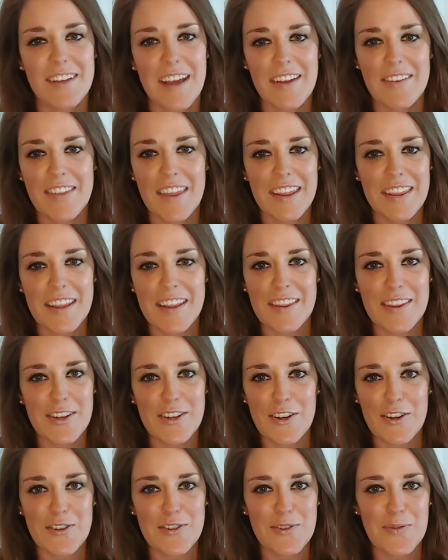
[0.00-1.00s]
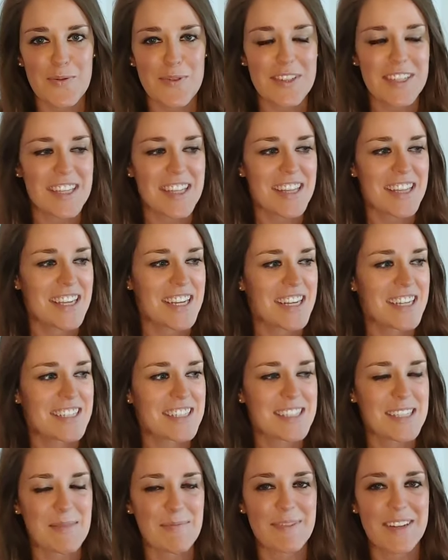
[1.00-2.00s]
I think that the dogs are worse than the kids
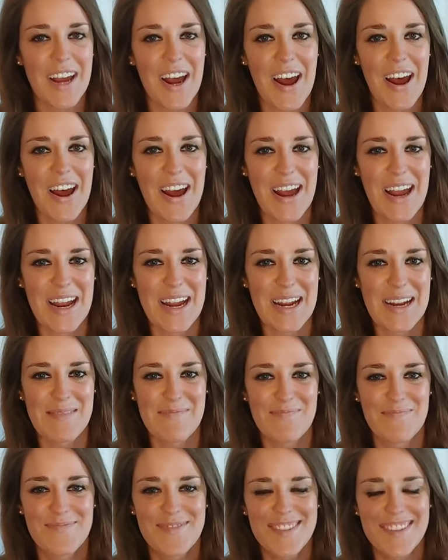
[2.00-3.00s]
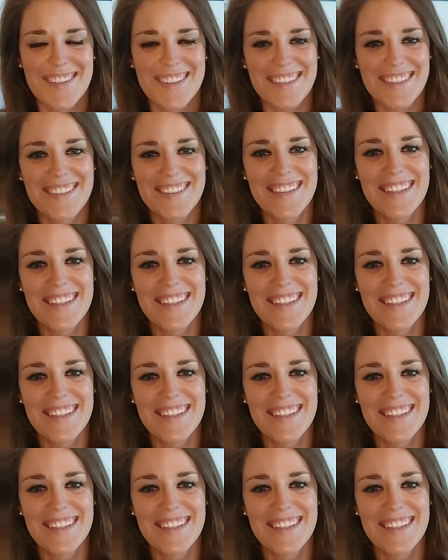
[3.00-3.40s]
sometimes.